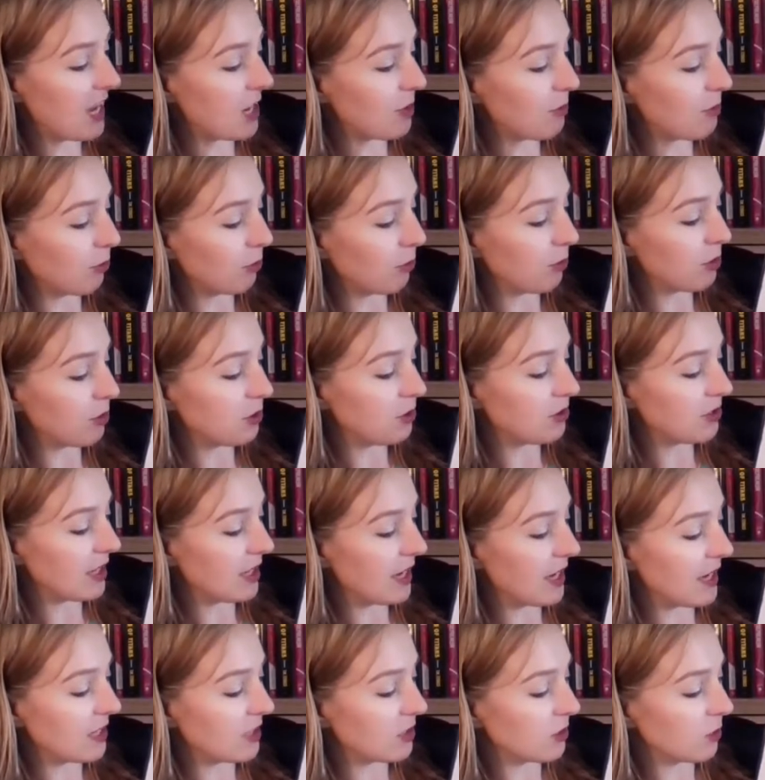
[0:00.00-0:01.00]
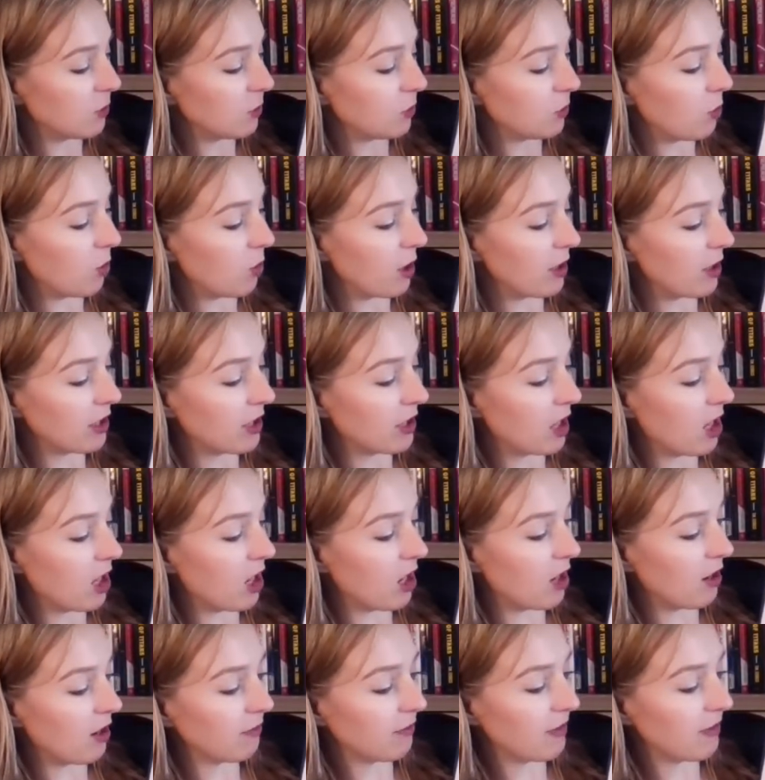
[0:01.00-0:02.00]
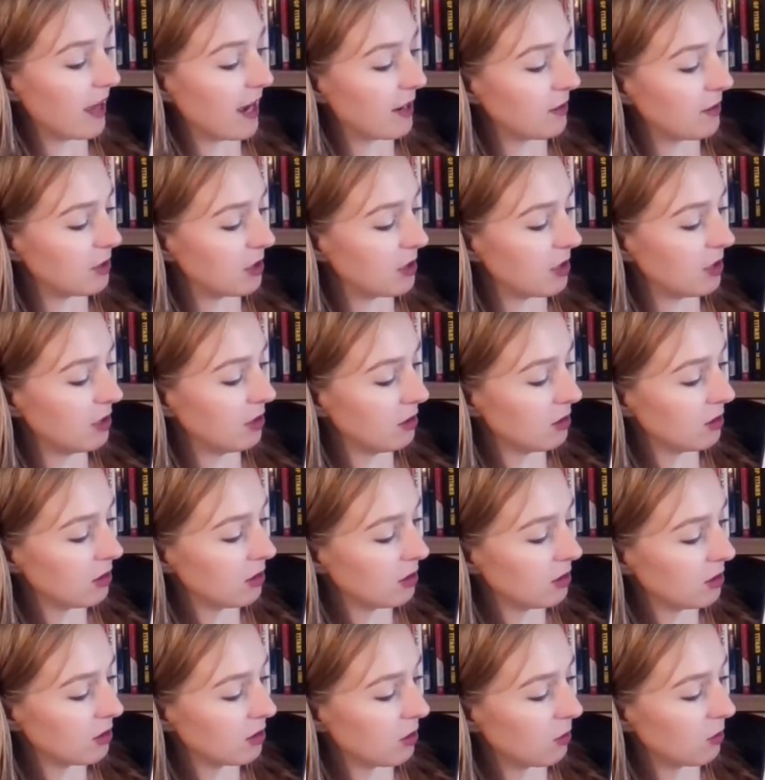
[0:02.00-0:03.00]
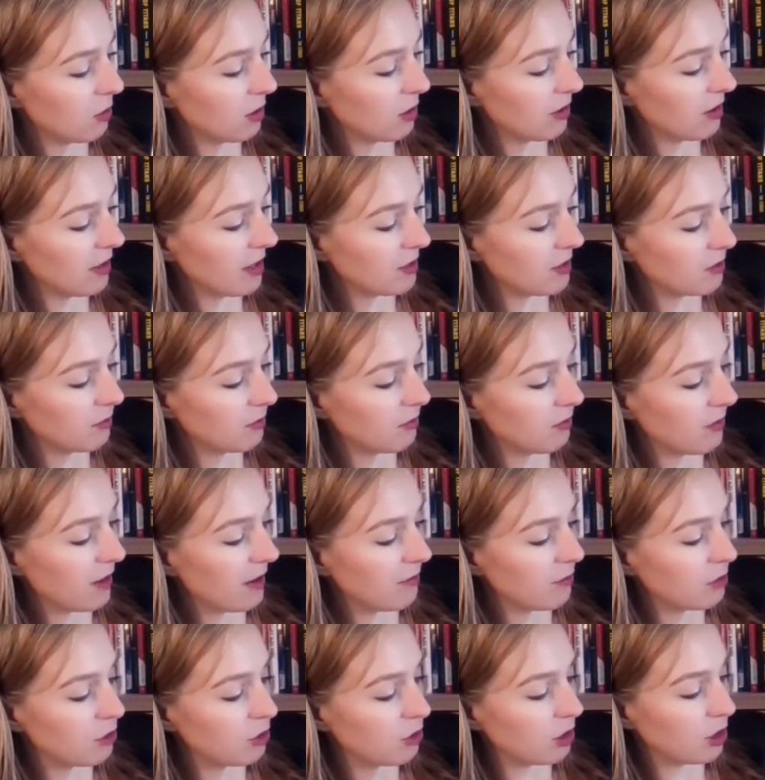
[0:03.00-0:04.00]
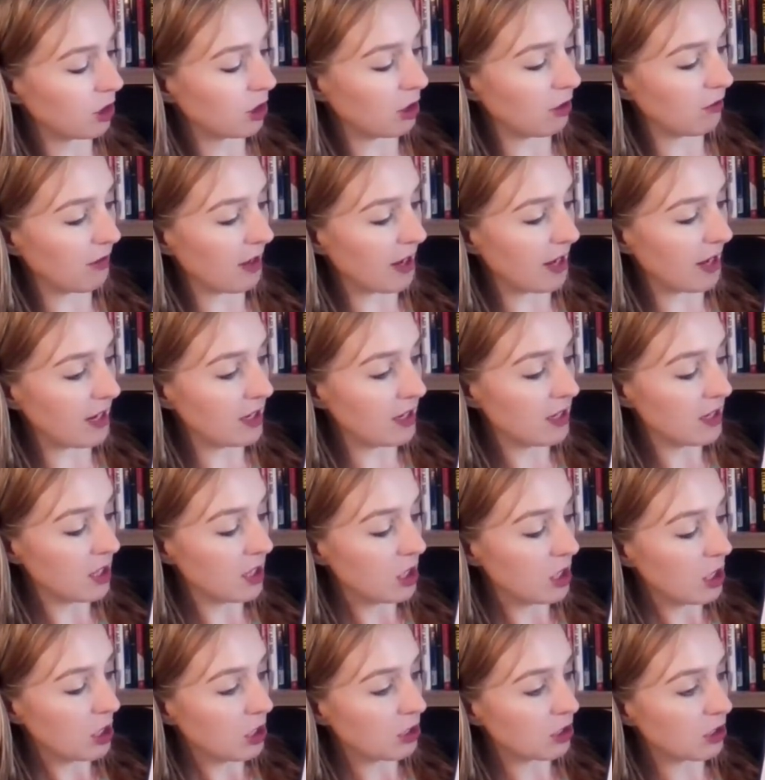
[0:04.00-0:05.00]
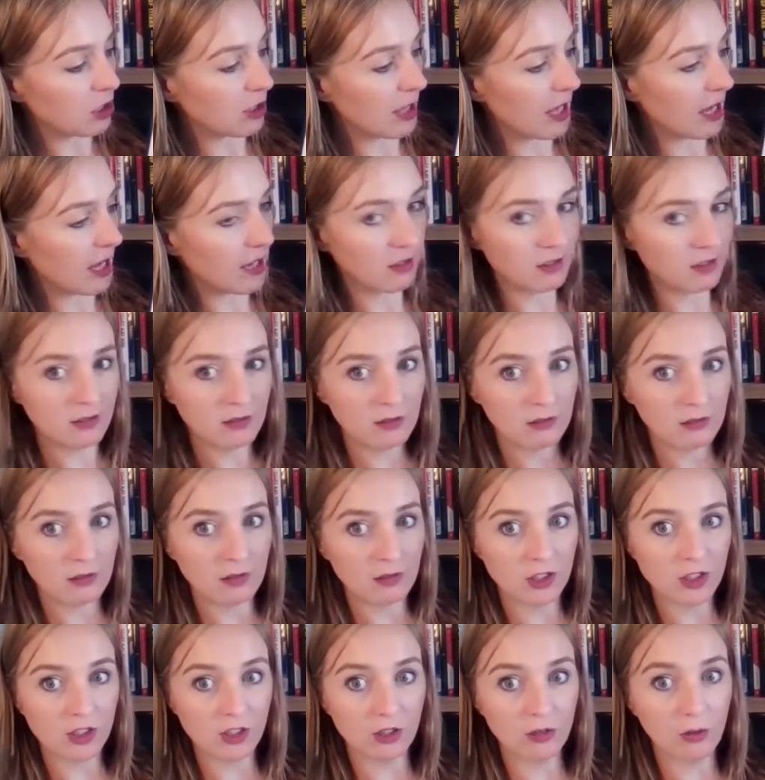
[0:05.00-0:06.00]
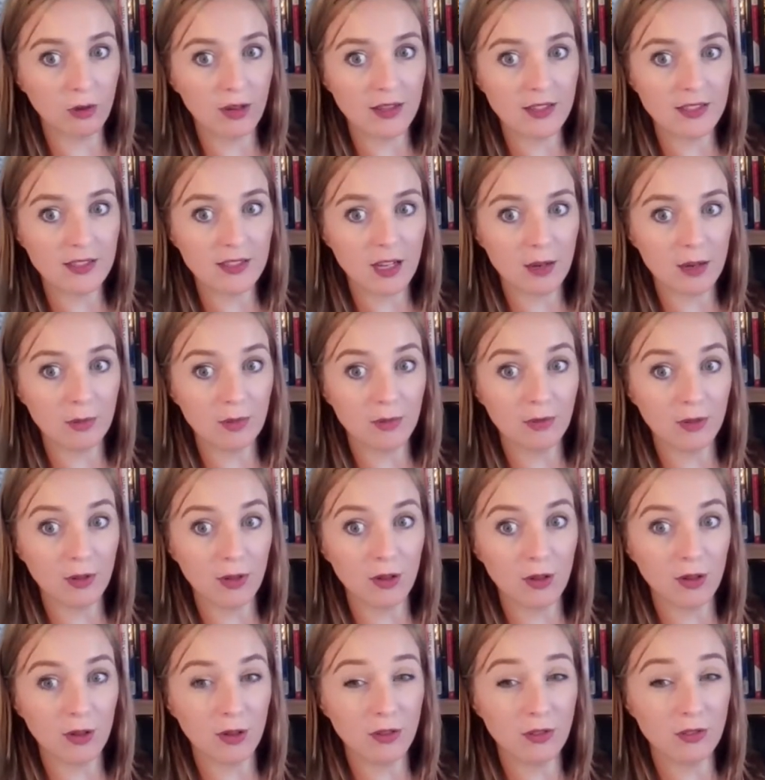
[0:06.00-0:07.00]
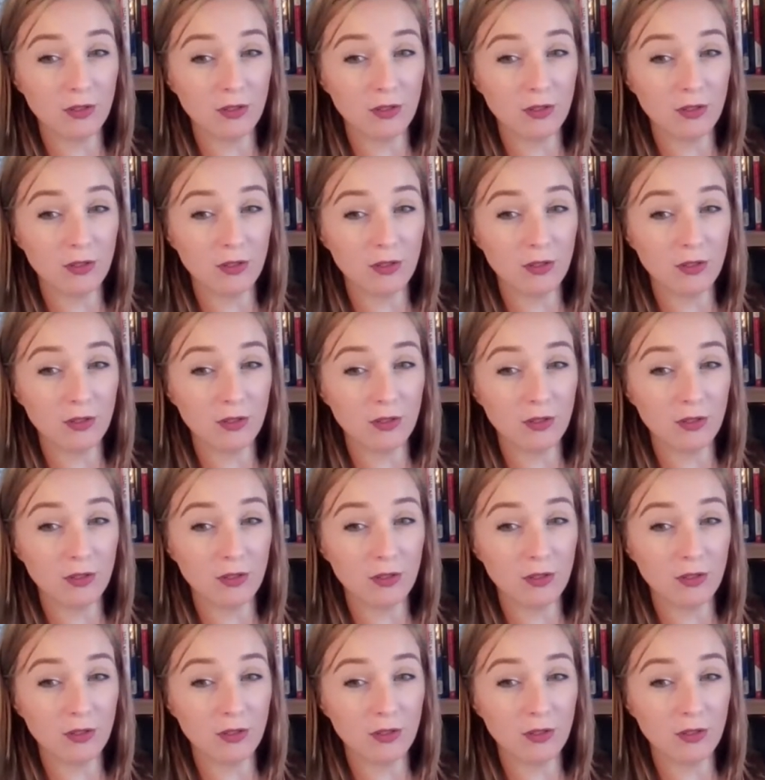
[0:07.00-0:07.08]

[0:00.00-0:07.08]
April you did 1,500, so 1,500 QV. So then, I should have worked this out before.